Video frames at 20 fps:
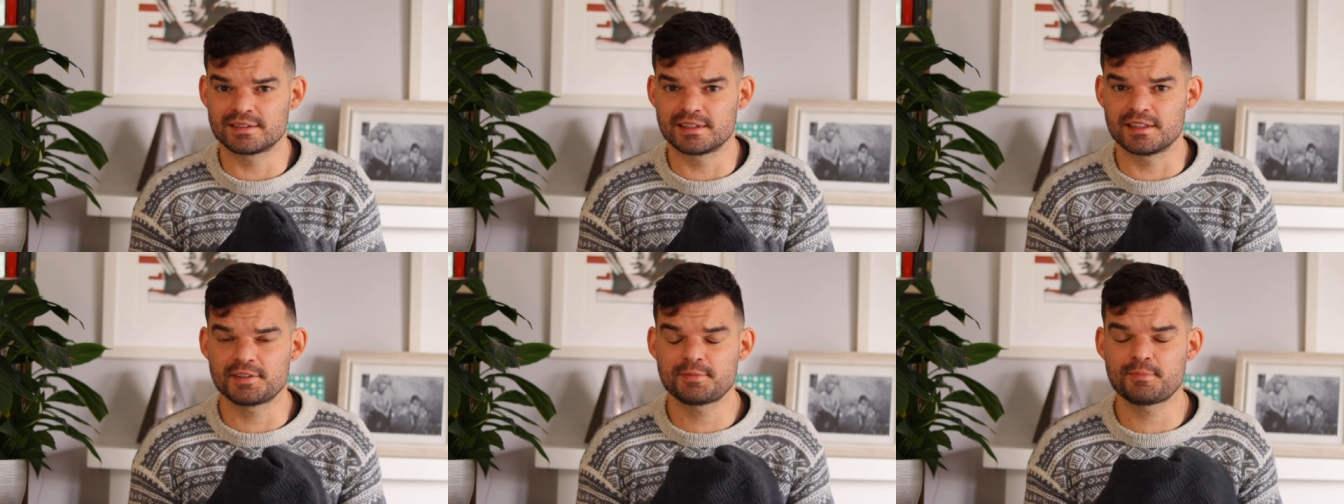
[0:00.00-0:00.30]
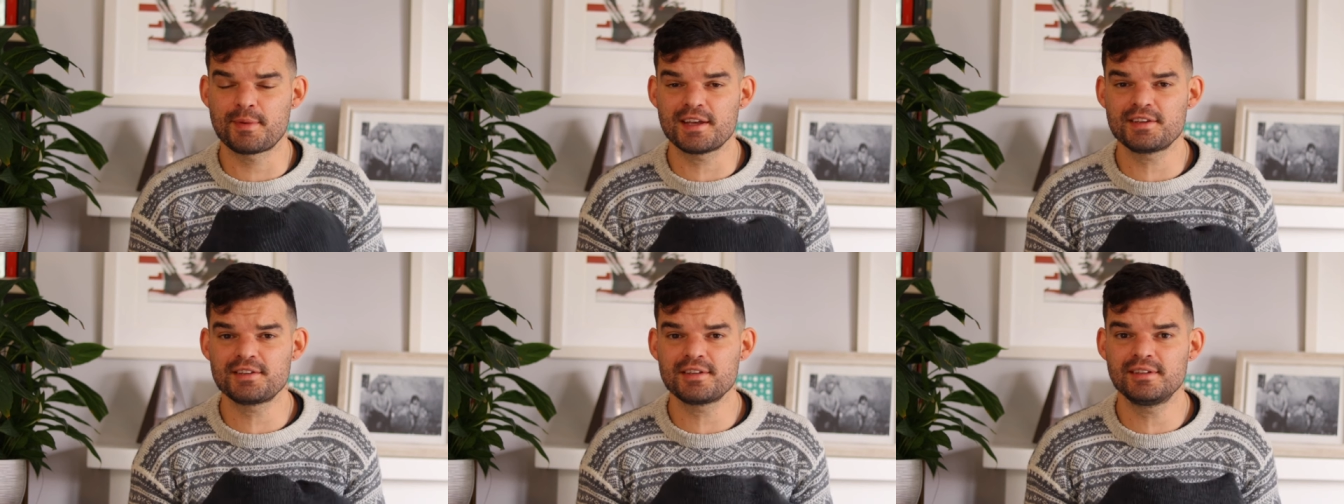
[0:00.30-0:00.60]

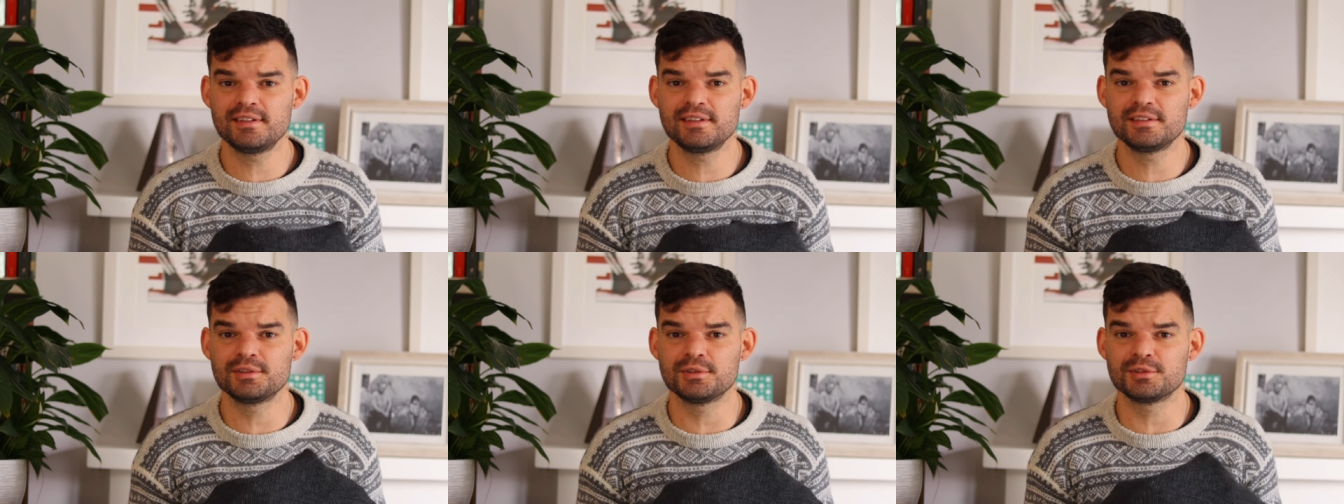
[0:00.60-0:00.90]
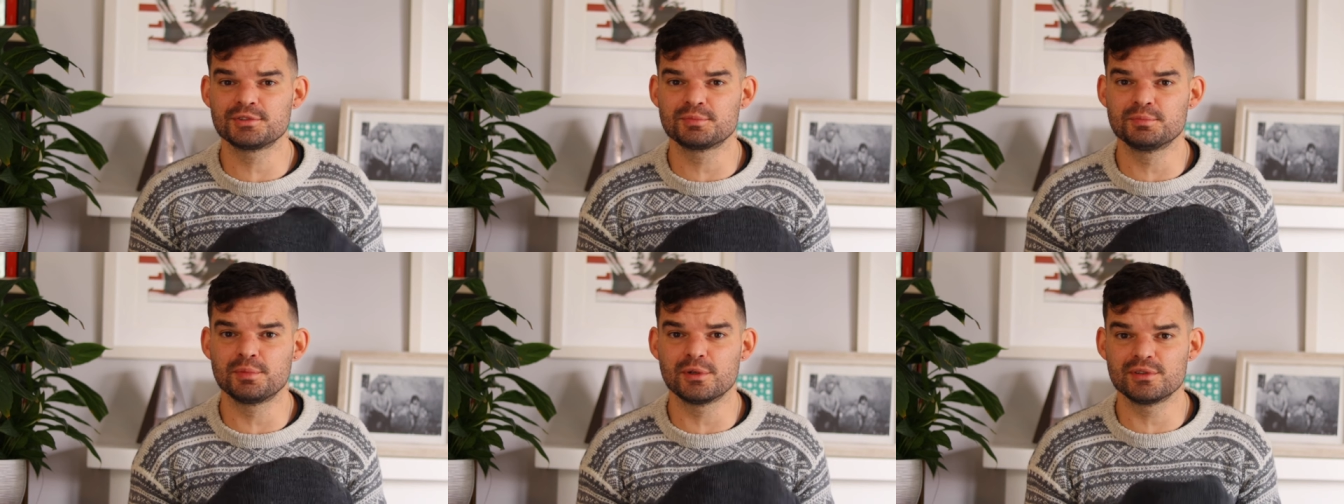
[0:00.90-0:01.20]
especially
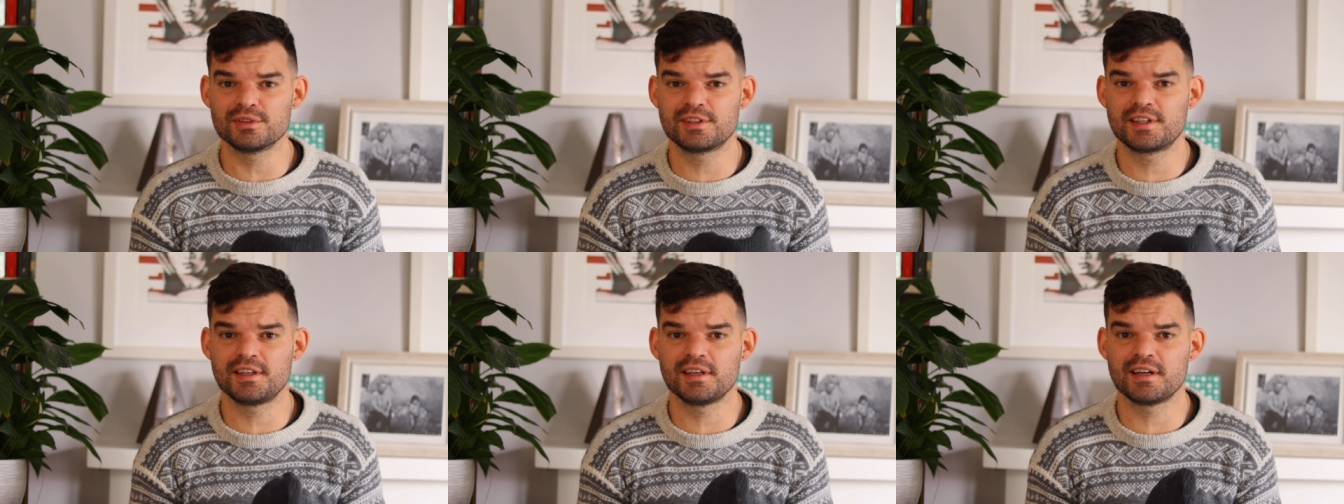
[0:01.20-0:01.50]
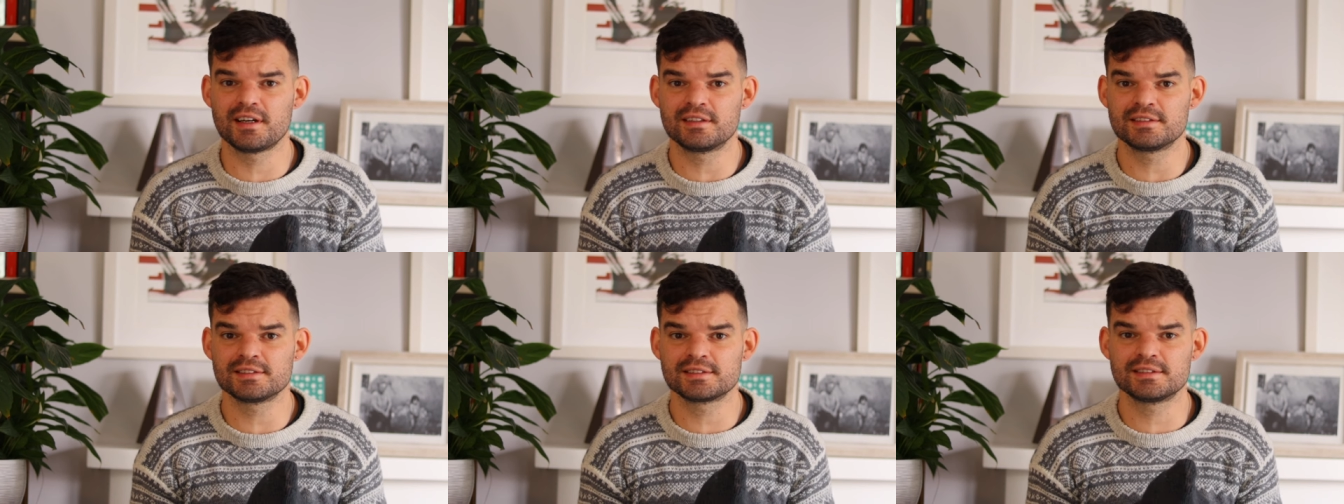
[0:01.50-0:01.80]
those bulky
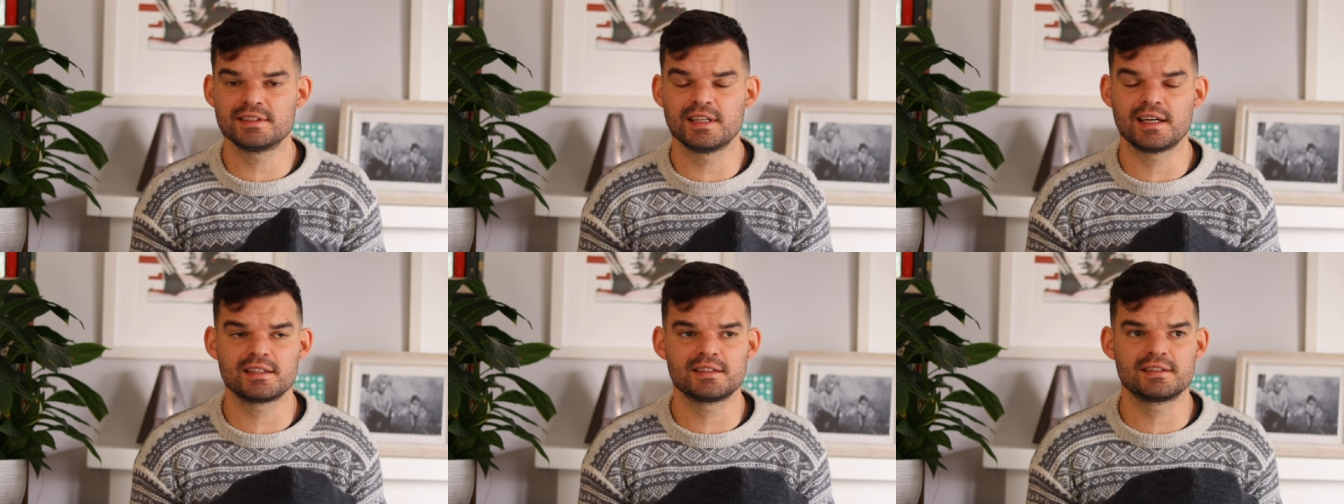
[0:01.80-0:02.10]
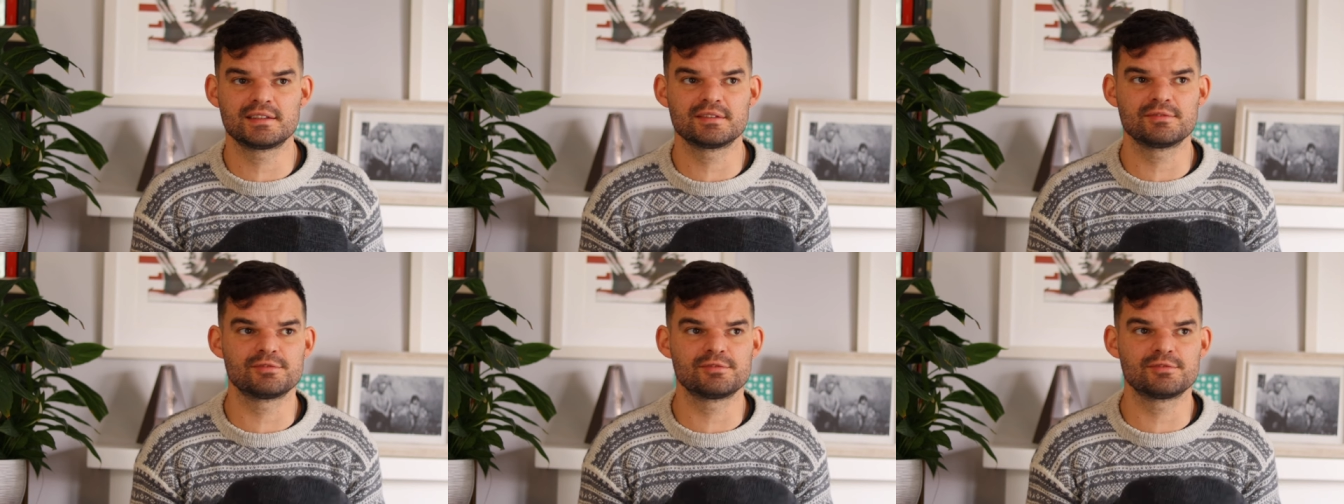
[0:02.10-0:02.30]
yarns that